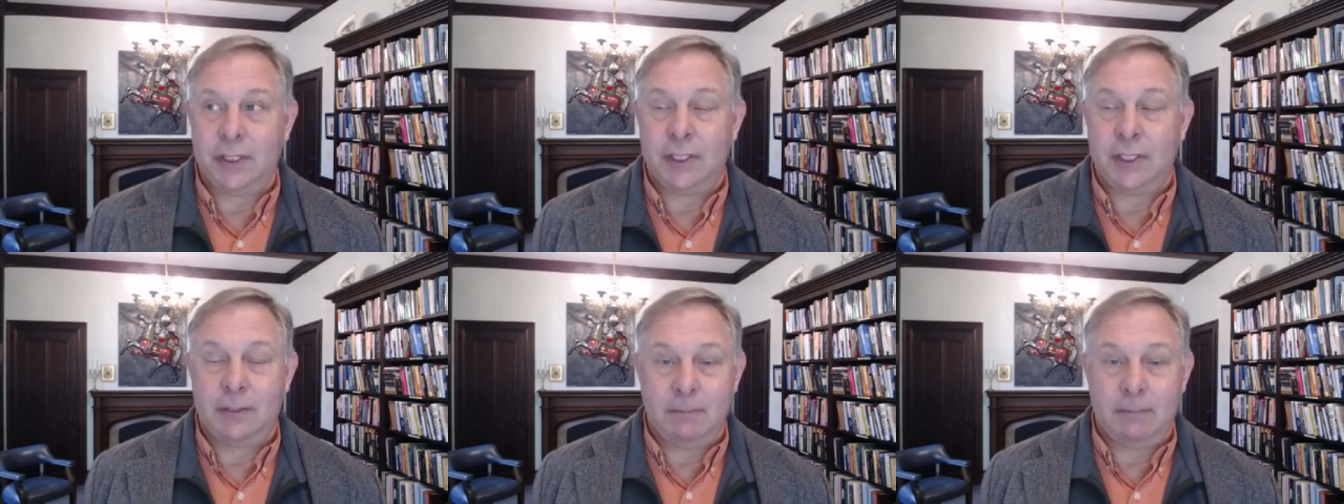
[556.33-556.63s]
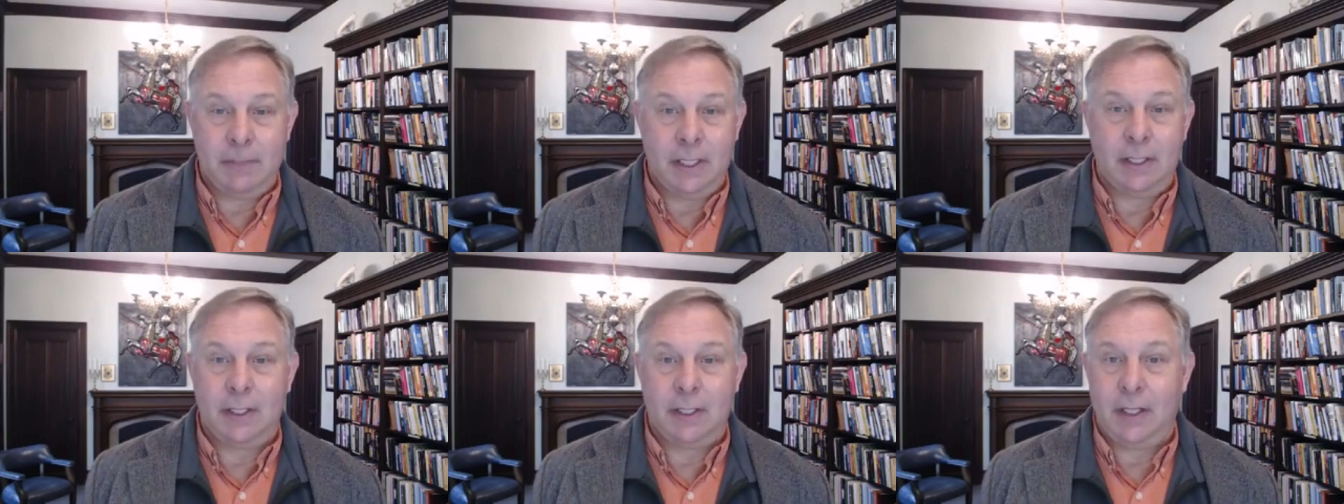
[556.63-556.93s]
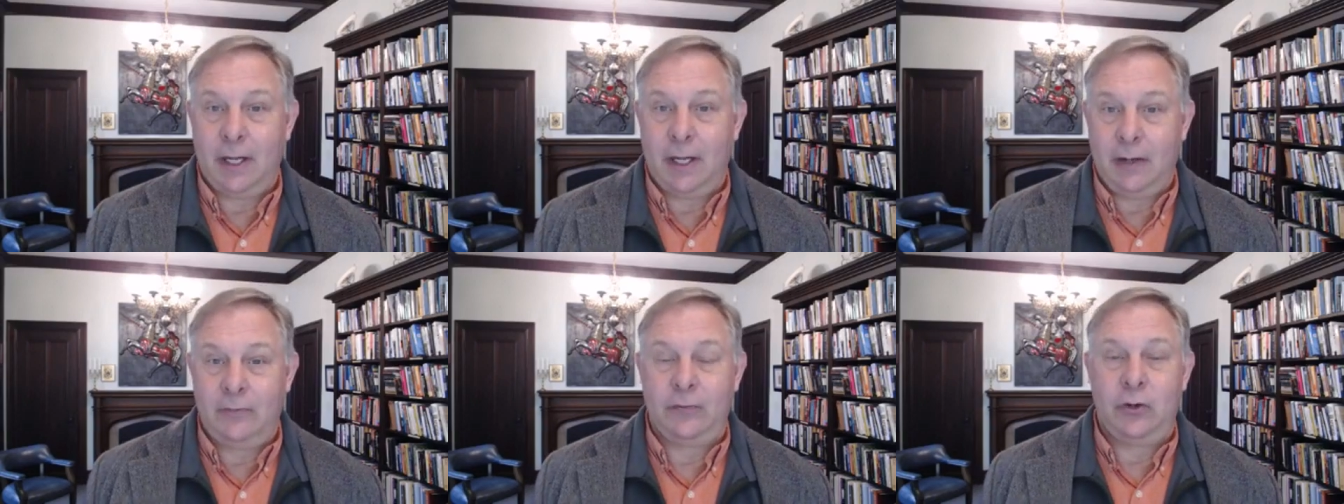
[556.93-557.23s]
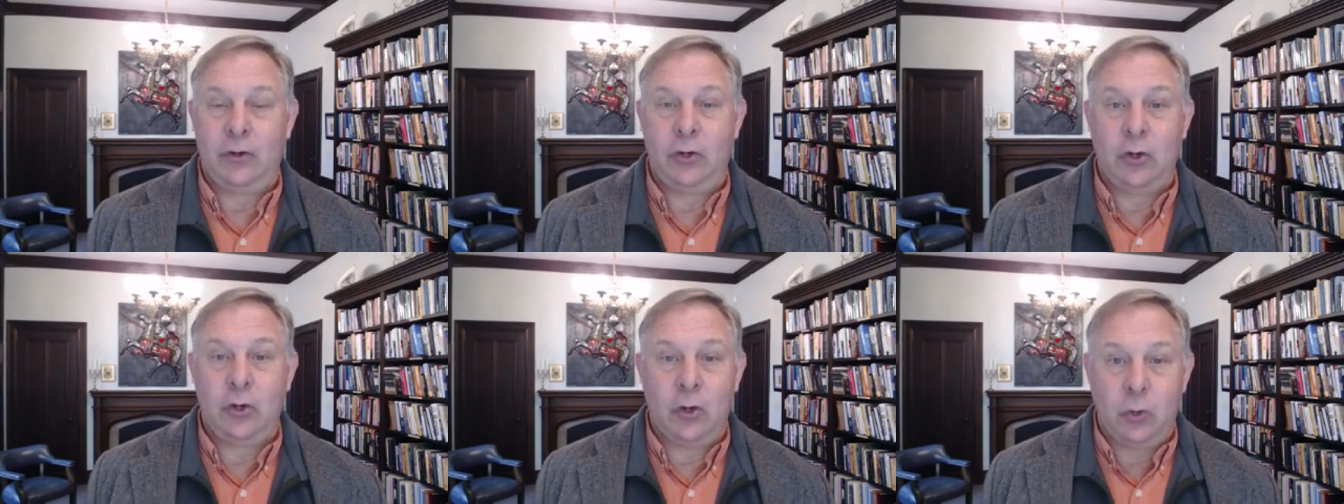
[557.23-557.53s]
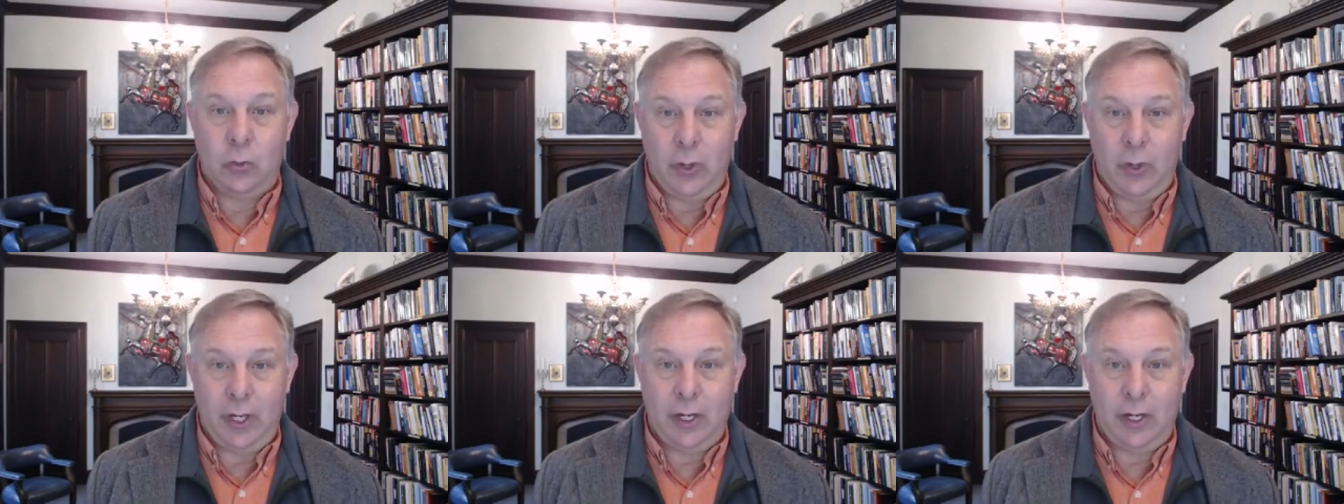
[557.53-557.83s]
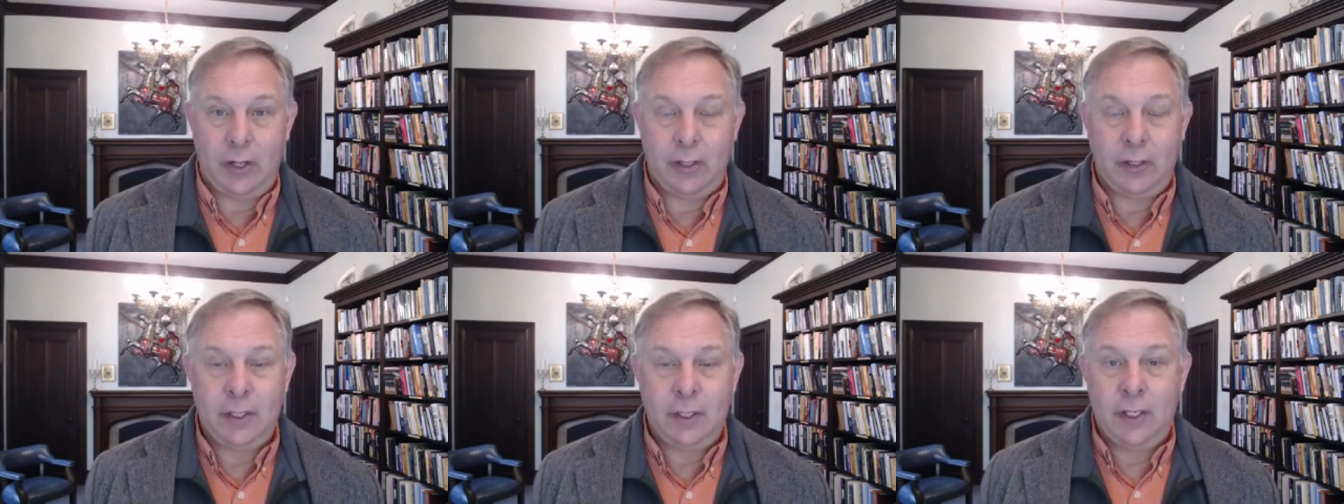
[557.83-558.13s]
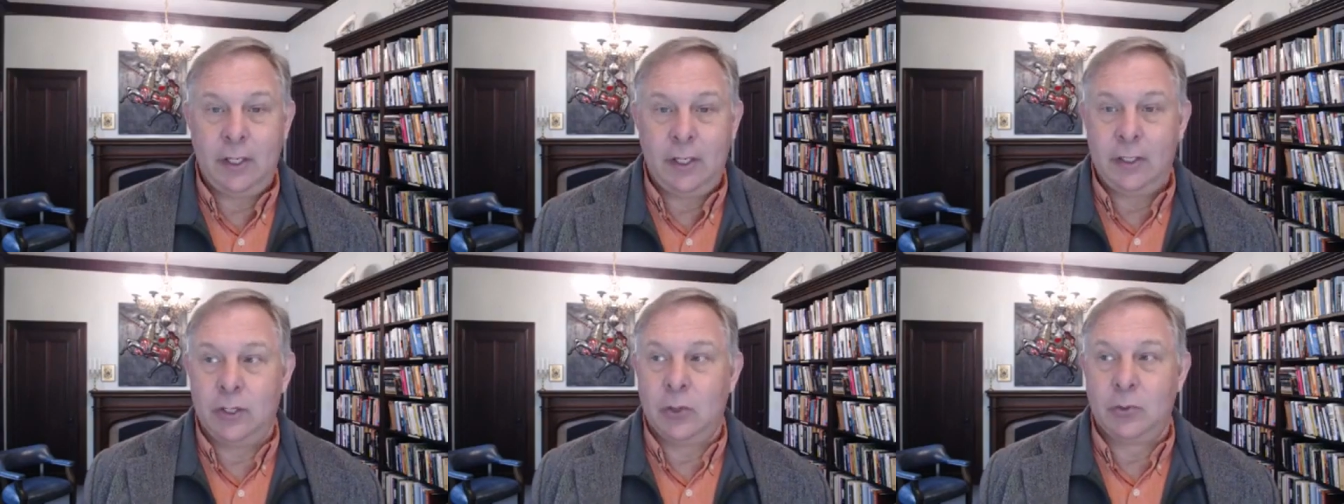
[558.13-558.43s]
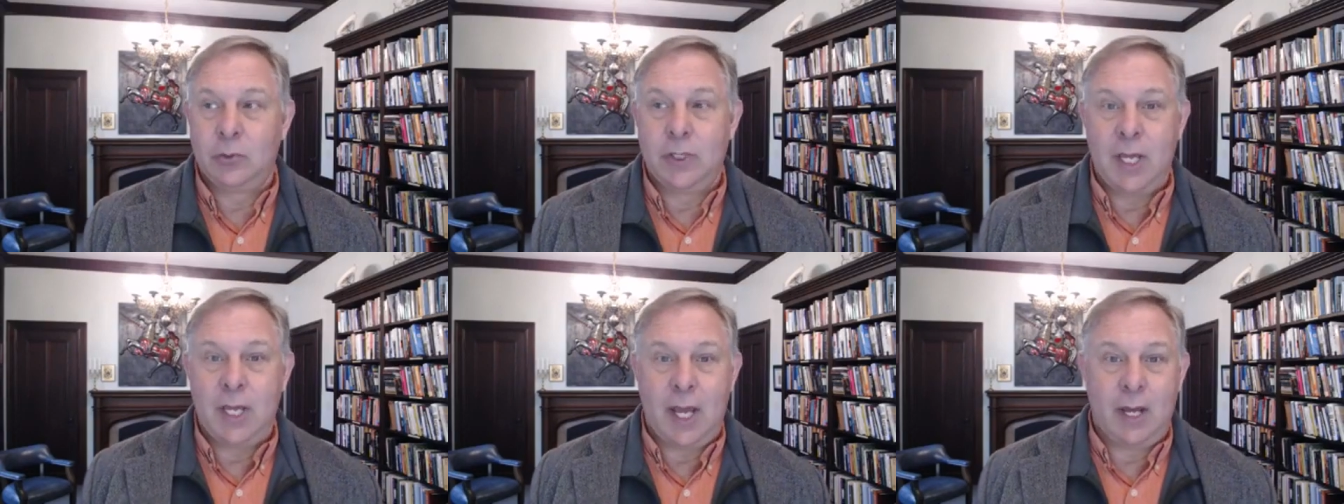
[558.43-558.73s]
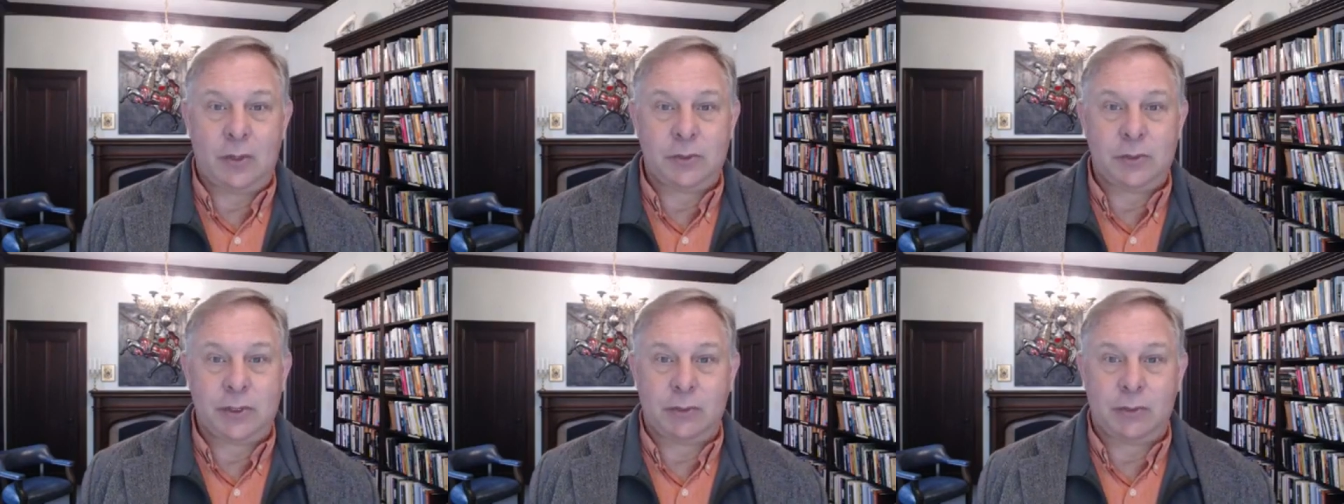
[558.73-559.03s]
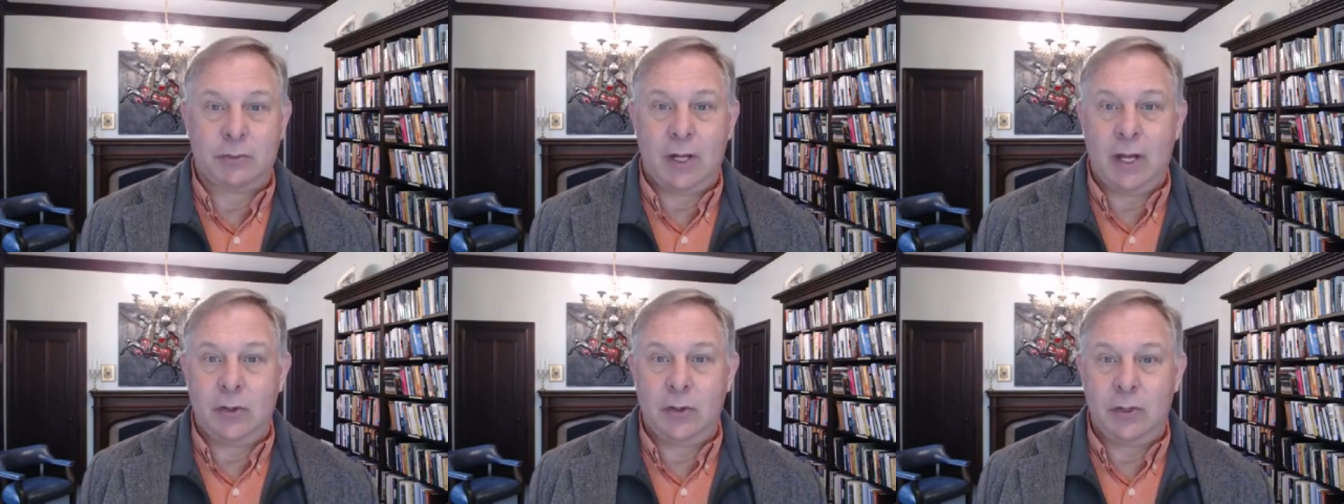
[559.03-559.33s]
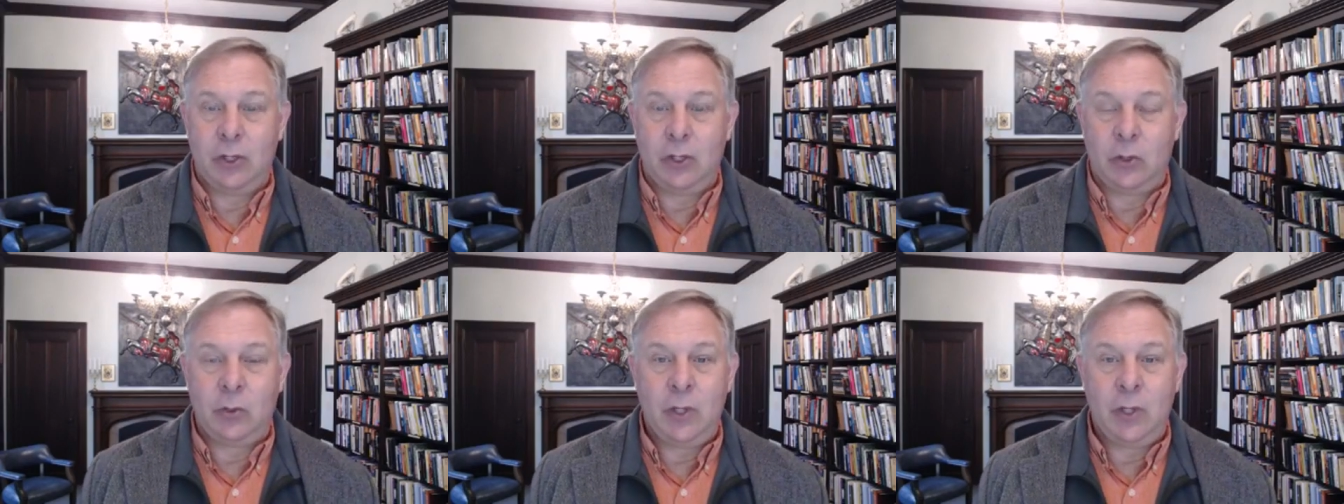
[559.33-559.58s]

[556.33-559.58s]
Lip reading: in the middle of nowhere, no towns around,